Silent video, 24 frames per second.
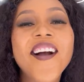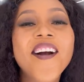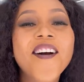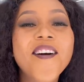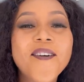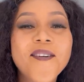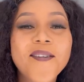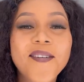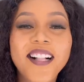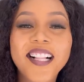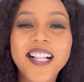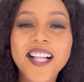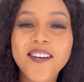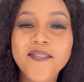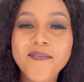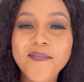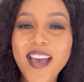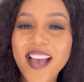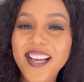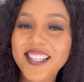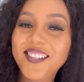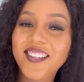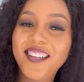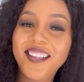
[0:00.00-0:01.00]
Welcome
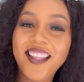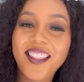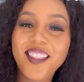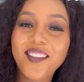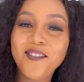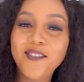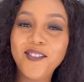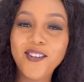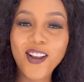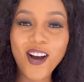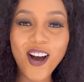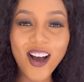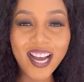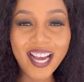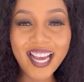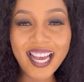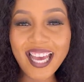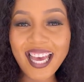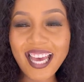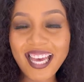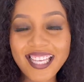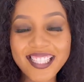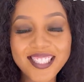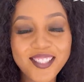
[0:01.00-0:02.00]
back to another vlog,
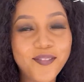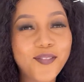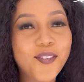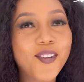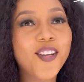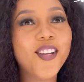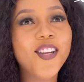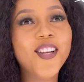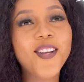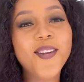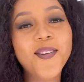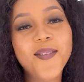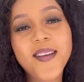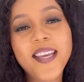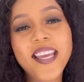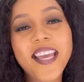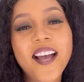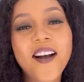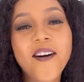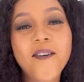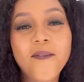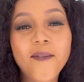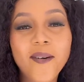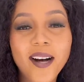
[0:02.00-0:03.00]
guys. If you're new
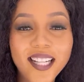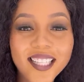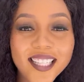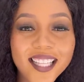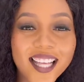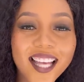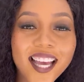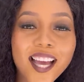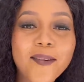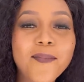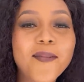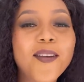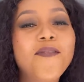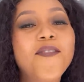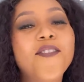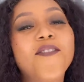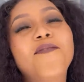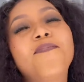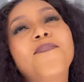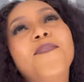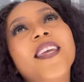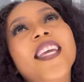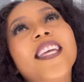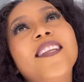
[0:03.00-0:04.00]
here, welcome. If
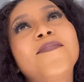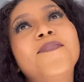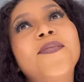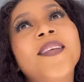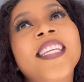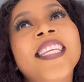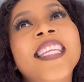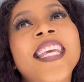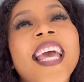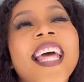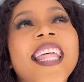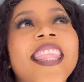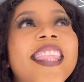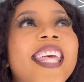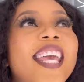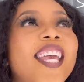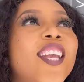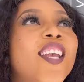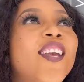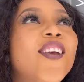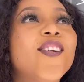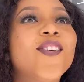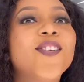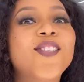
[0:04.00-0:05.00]
you've been here,
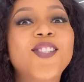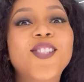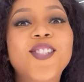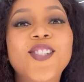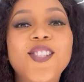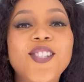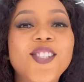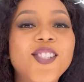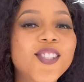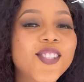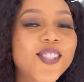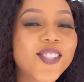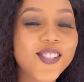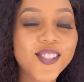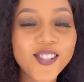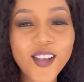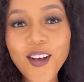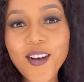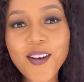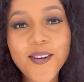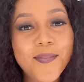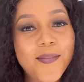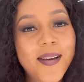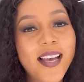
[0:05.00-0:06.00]
thank you
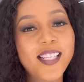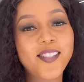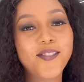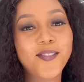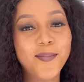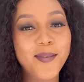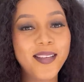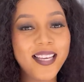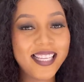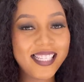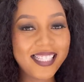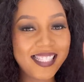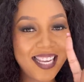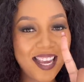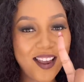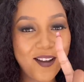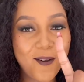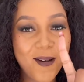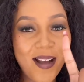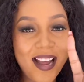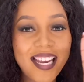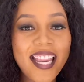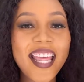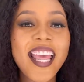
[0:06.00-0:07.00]
so much for being a day
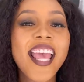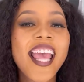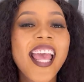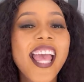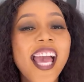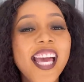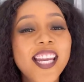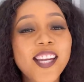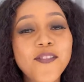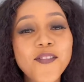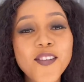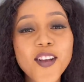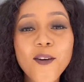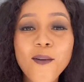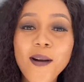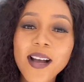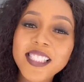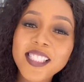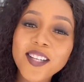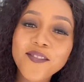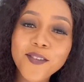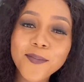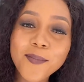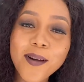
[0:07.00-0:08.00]
one. And if you're
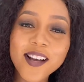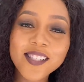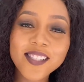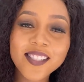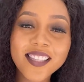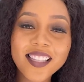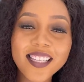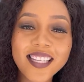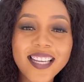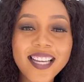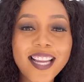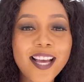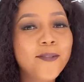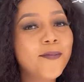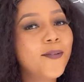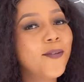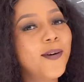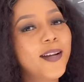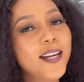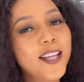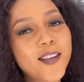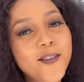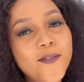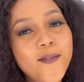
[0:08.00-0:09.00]
watching from outside the club,
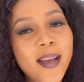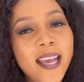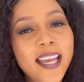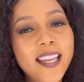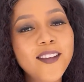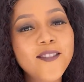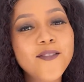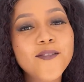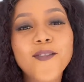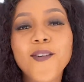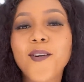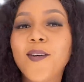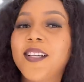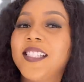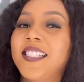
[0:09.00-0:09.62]
what are you waiting for?